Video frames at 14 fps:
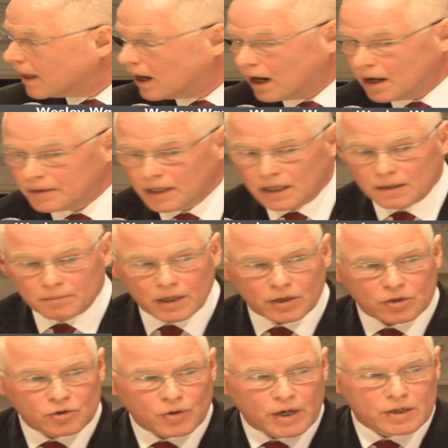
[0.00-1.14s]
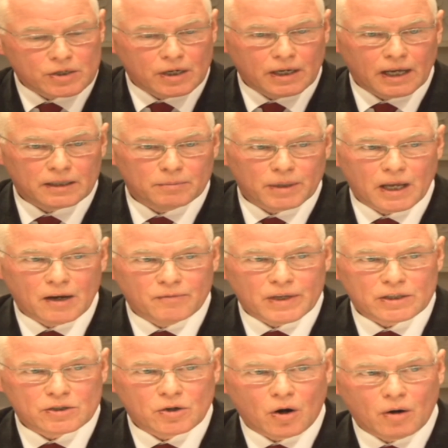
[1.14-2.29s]
The administration, at the beginning of
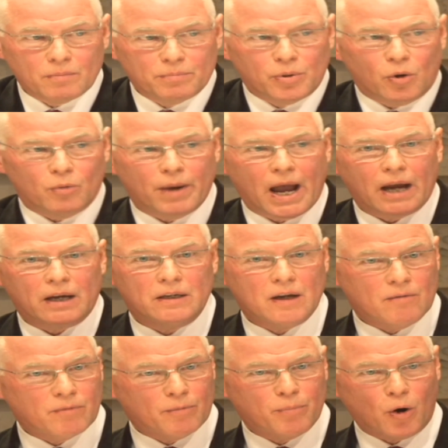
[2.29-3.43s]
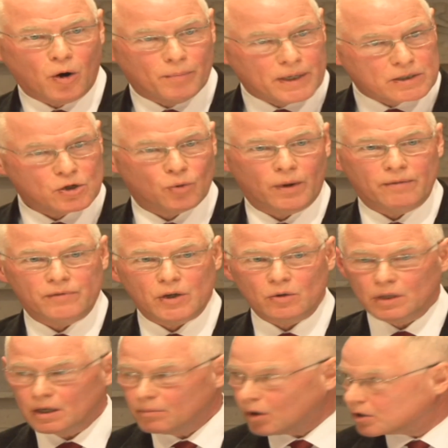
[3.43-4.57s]
its term, pulled back a number of permits to
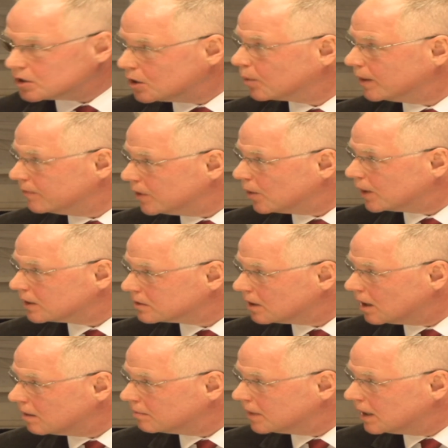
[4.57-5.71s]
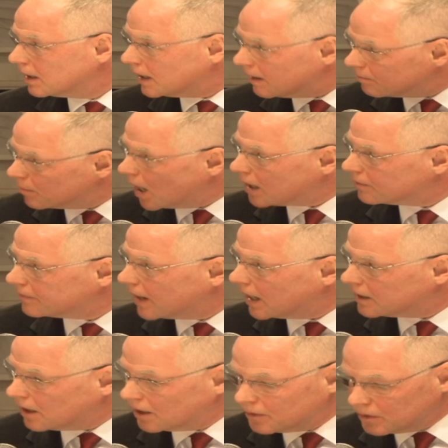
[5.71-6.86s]
review them, are still reviewing some, have
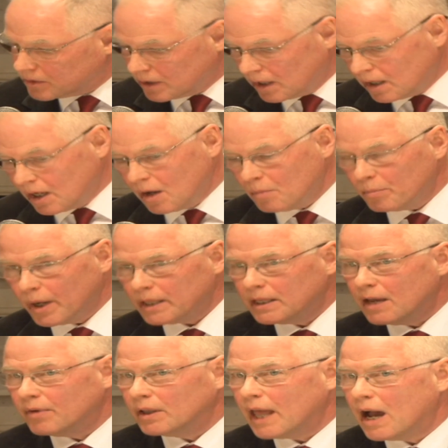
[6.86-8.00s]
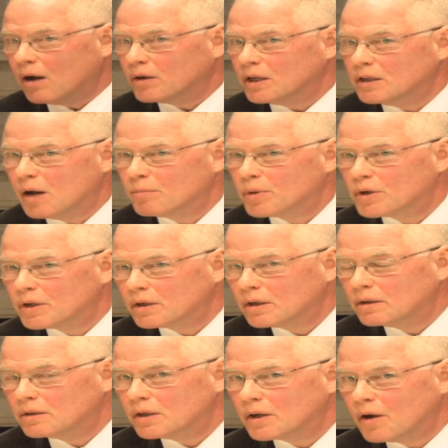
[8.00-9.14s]
modified others, but they've allowed a number
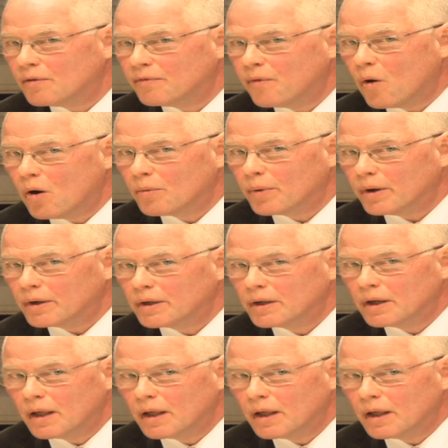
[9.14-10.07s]
to go forward.